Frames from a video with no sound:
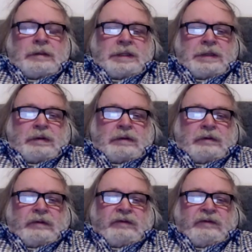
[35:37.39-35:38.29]
This is
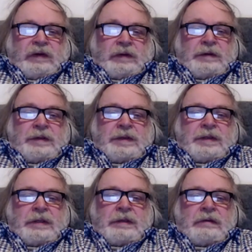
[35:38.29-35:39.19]
one of the
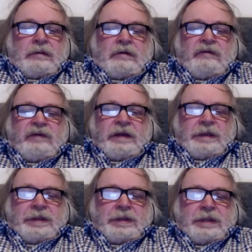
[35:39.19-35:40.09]
first of
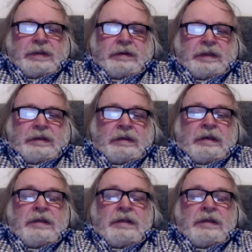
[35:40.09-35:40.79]
the esoteric